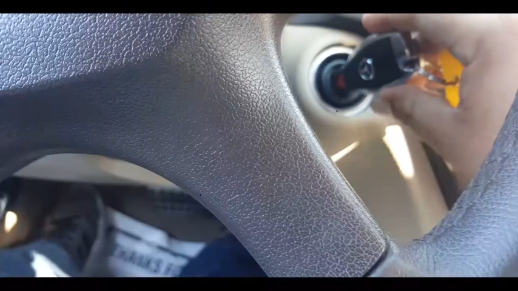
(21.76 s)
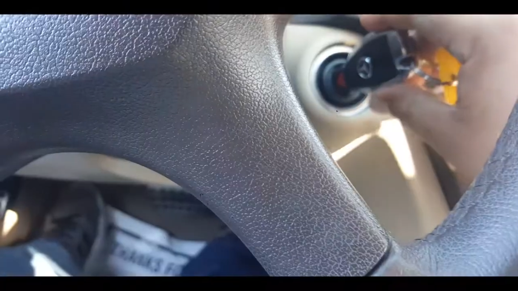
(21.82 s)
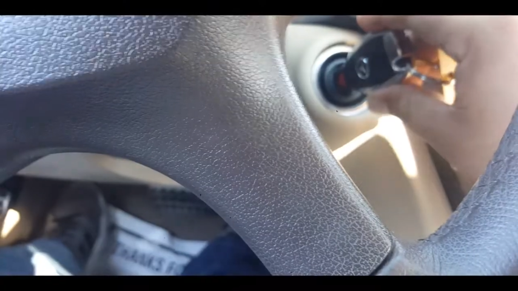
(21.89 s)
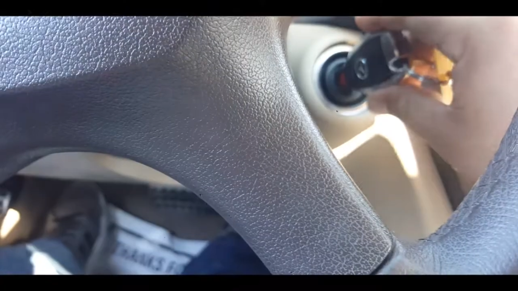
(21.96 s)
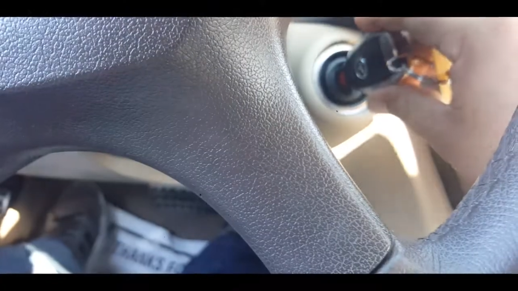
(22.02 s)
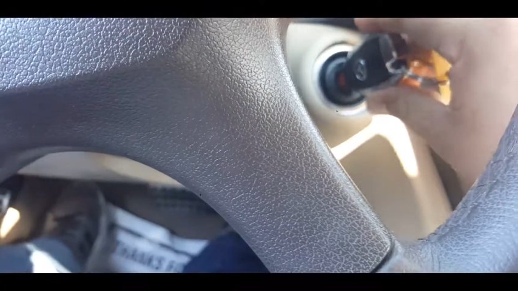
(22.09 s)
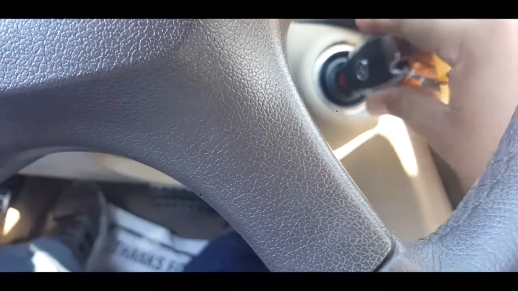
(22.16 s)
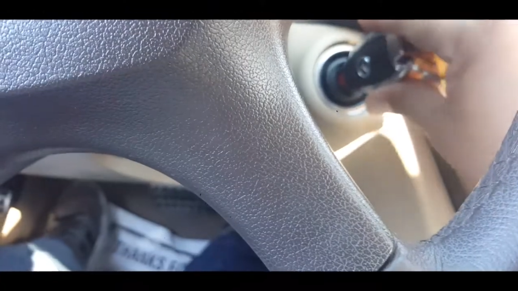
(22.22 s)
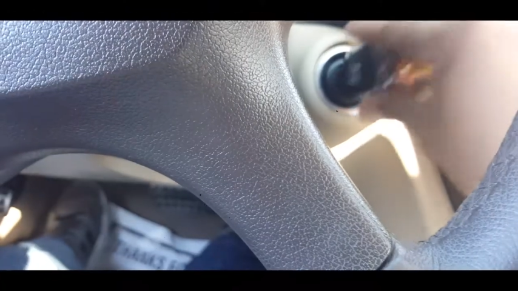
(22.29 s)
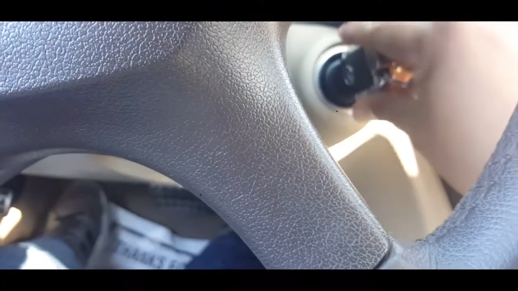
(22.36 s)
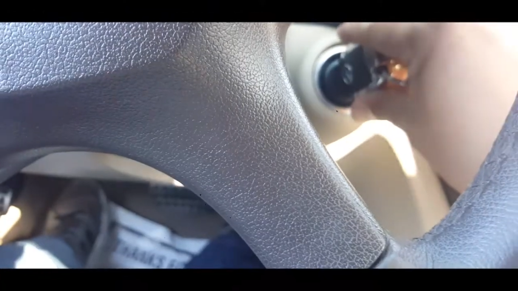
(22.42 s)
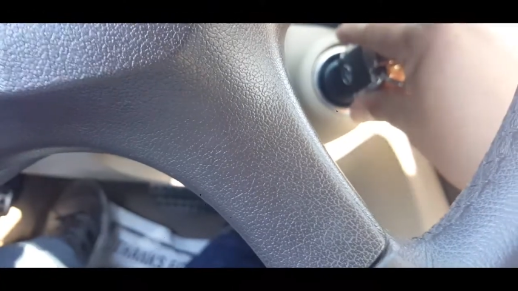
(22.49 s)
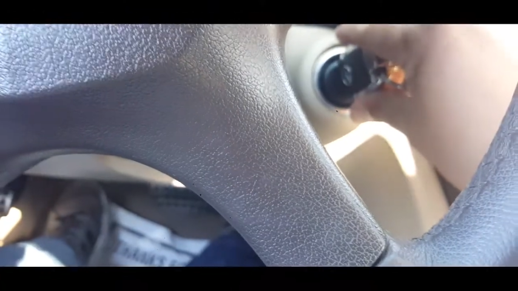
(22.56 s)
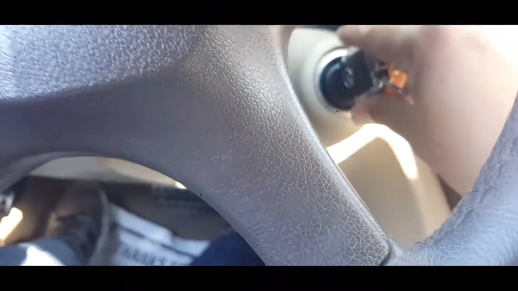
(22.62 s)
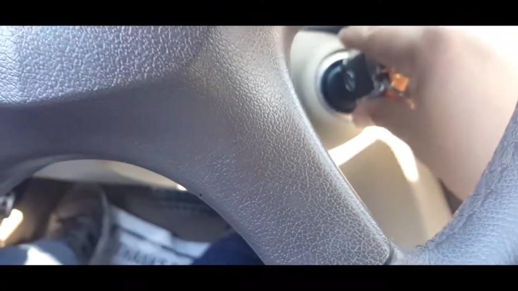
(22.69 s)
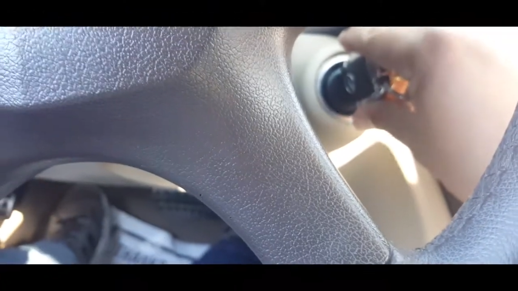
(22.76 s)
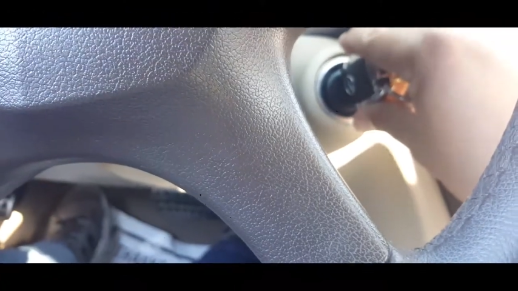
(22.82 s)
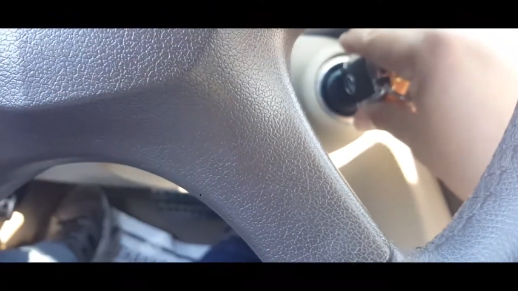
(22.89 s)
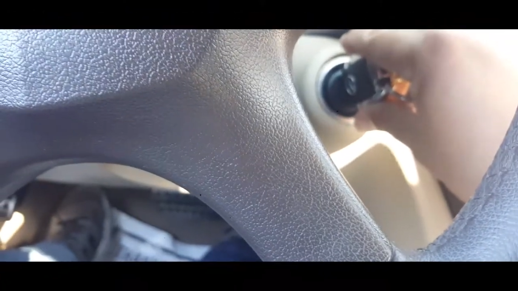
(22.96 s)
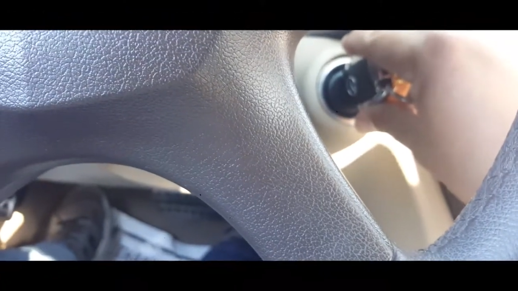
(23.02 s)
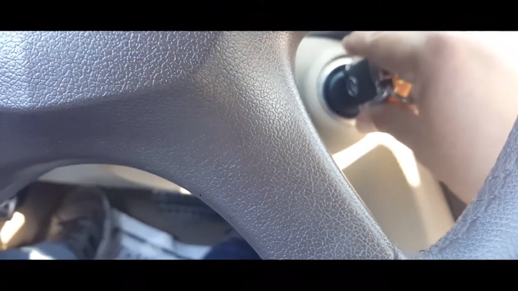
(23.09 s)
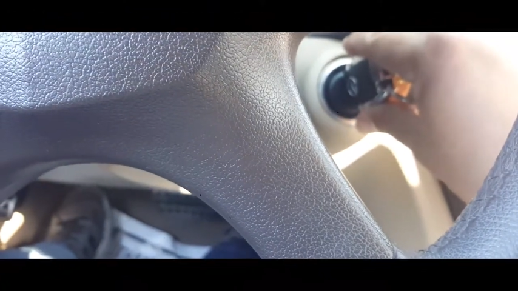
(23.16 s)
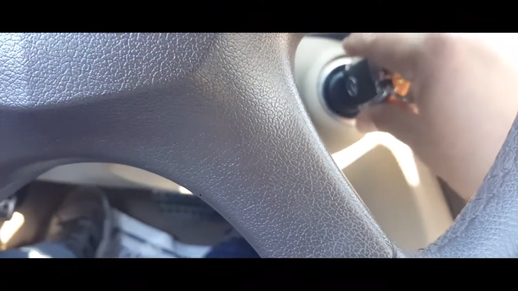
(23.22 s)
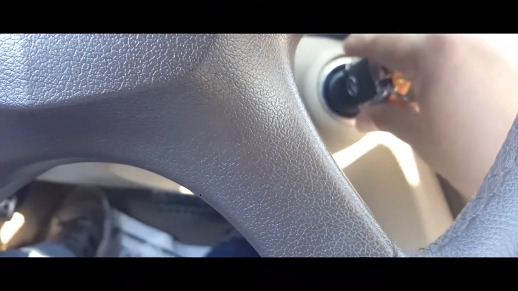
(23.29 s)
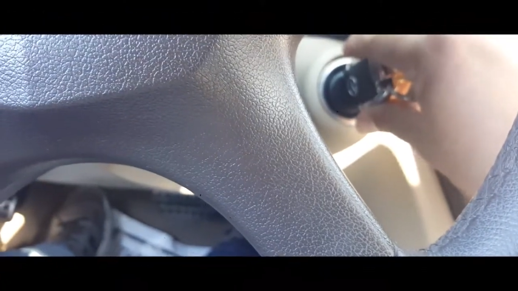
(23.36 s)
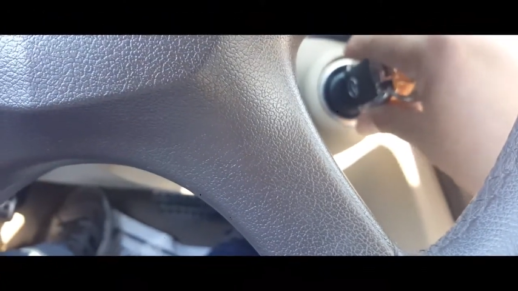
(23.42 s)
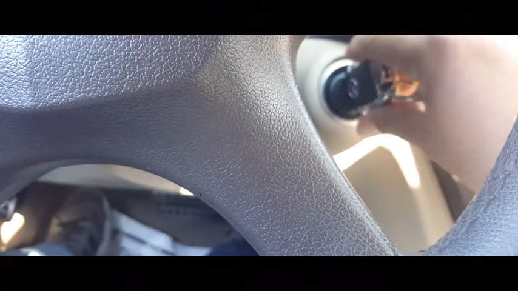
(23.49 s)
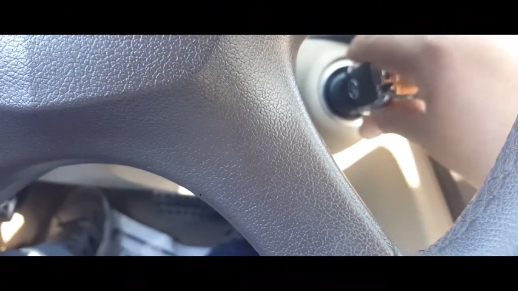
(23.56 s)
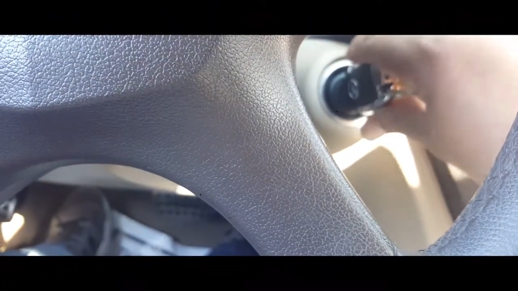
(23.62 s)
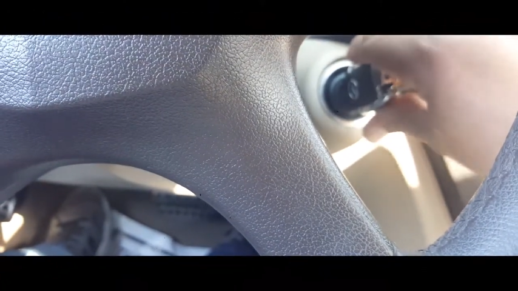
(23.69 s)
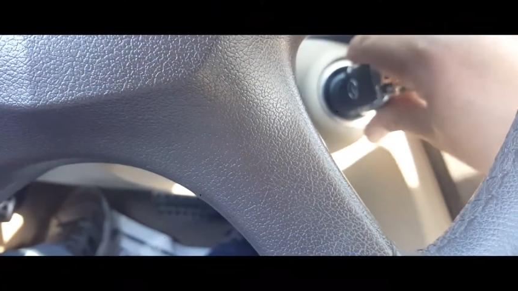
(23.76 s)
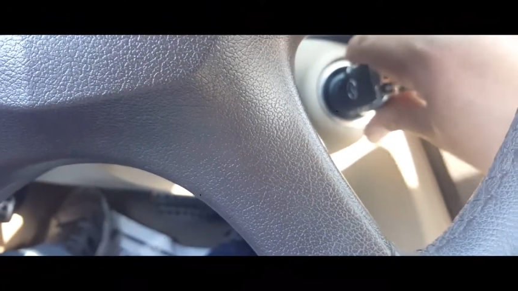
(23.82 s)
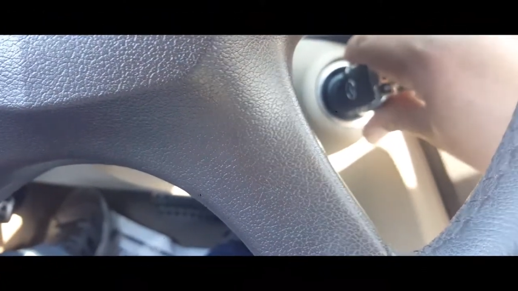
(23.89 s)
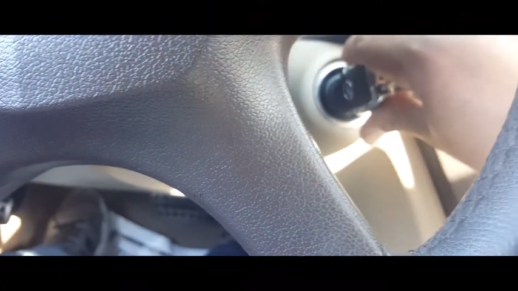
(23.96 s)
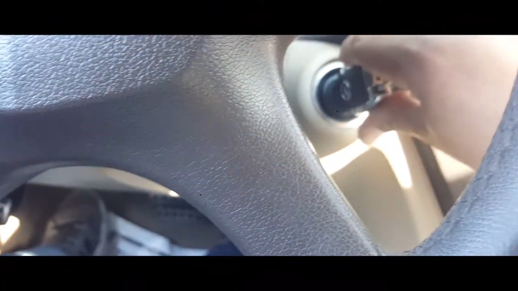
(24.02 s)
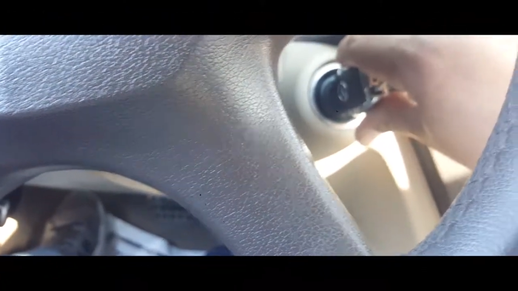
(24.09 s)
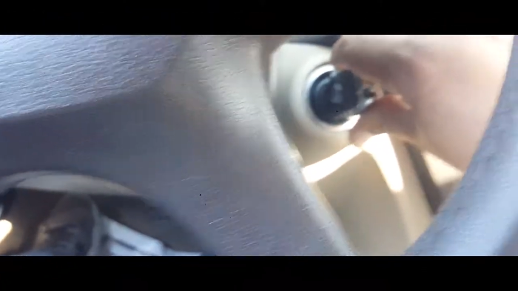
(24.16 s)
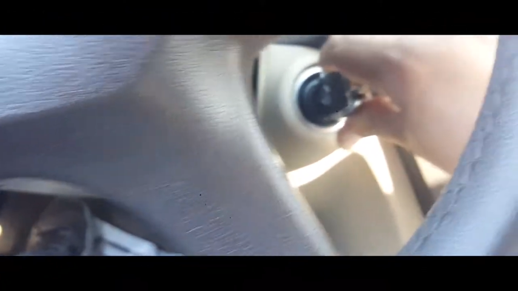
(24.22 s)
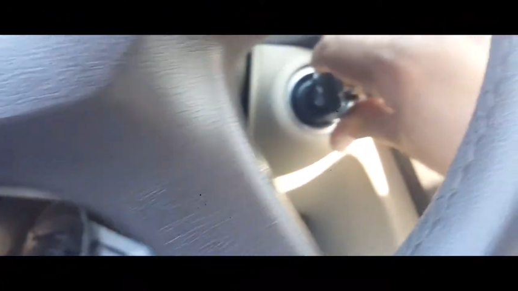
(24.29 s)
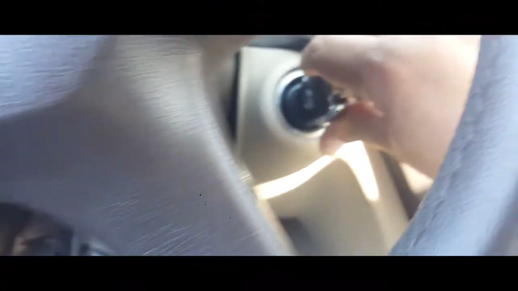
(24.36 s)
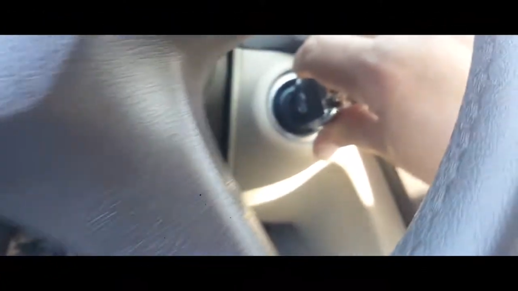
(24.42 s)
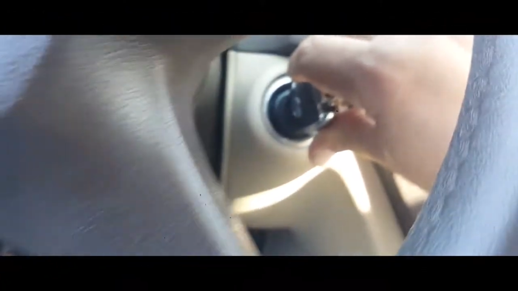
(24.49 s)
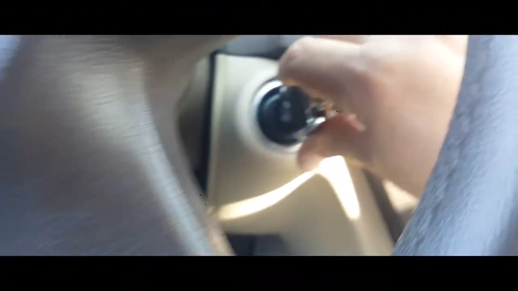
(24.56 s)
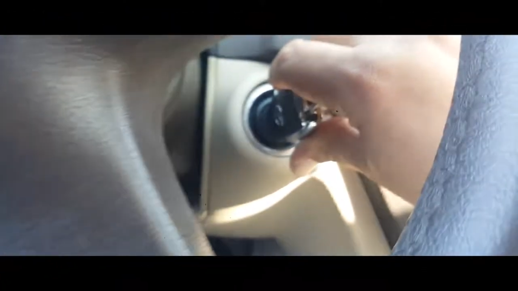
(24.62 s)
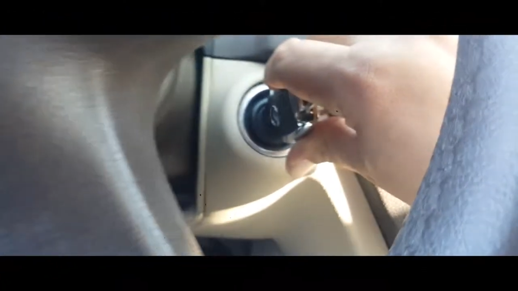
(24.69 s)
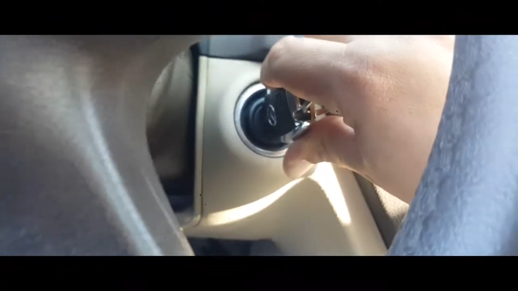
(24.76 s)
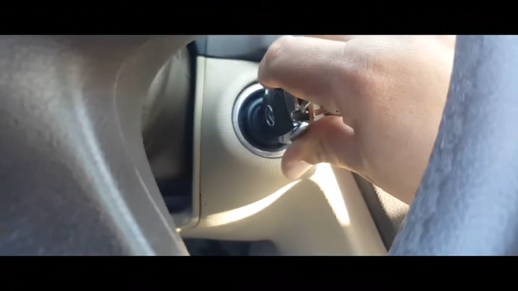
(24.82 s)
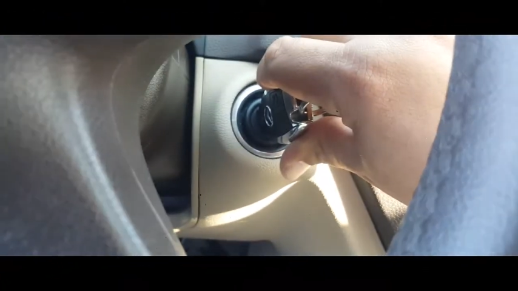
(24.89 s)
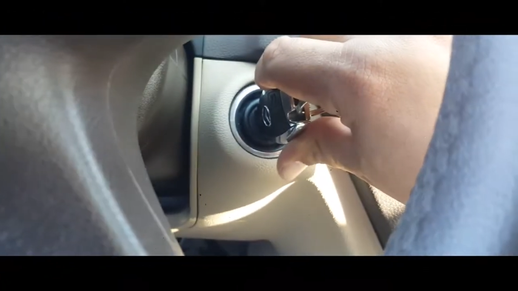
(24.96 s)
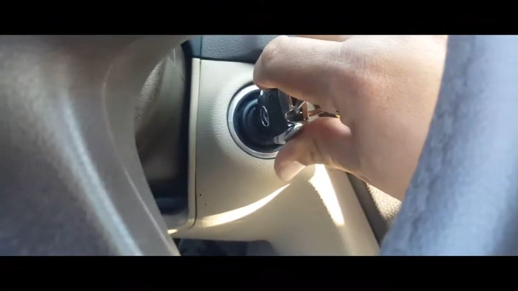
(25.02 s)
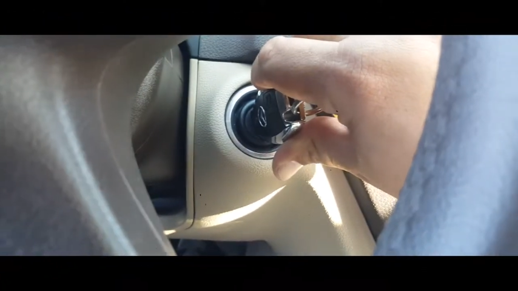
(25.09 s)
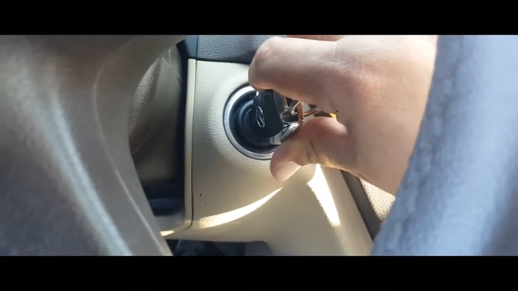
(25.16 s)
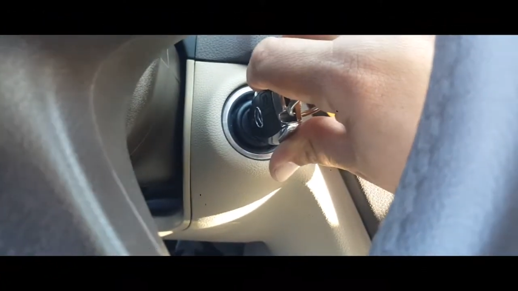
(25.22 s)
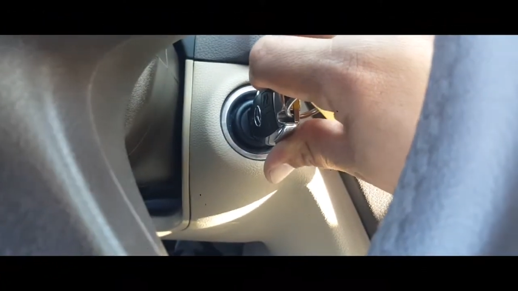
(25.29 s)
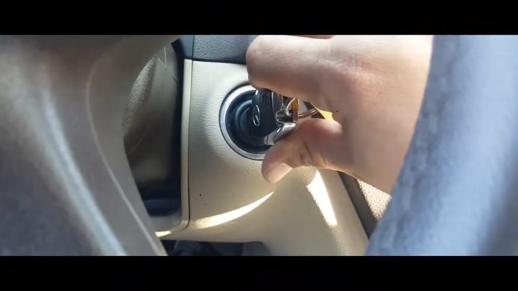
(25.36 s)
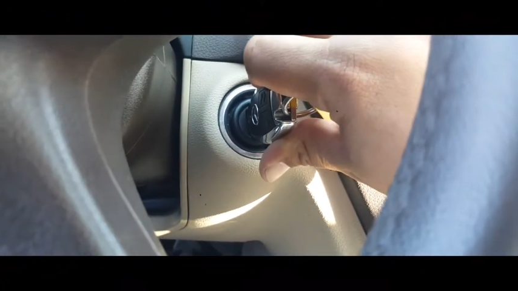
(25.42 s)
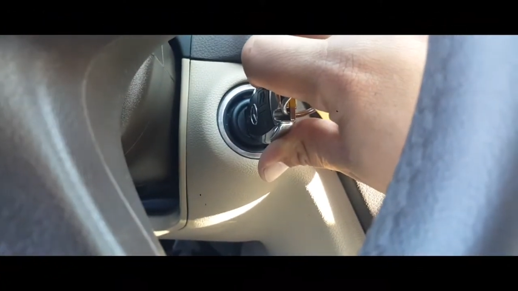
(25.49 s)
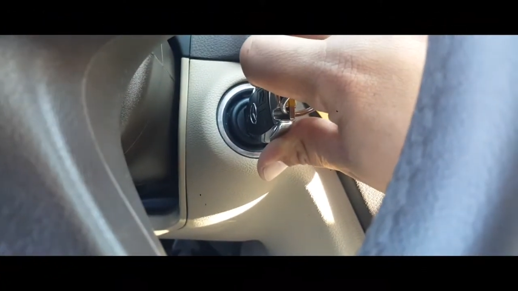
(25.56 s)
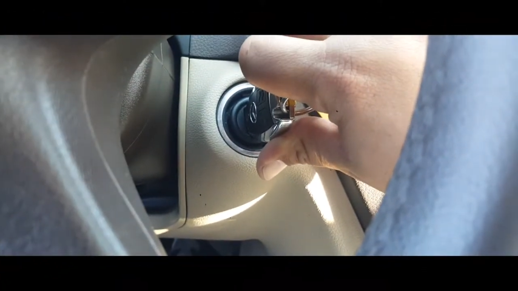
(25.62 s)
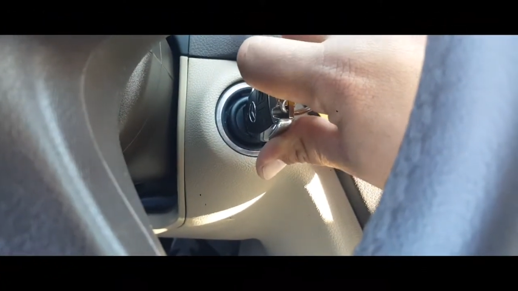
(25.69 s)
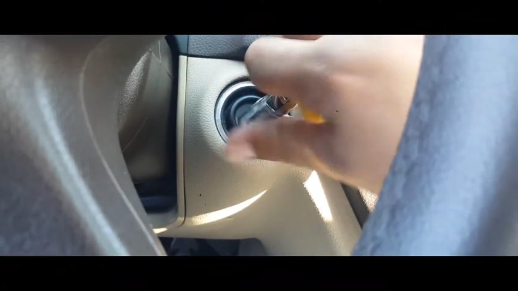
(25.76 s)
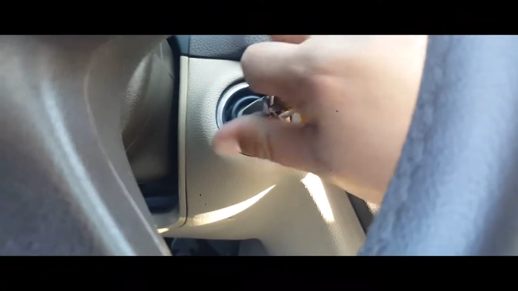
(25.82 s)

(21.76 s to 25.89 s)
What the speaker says: (no speaker visible)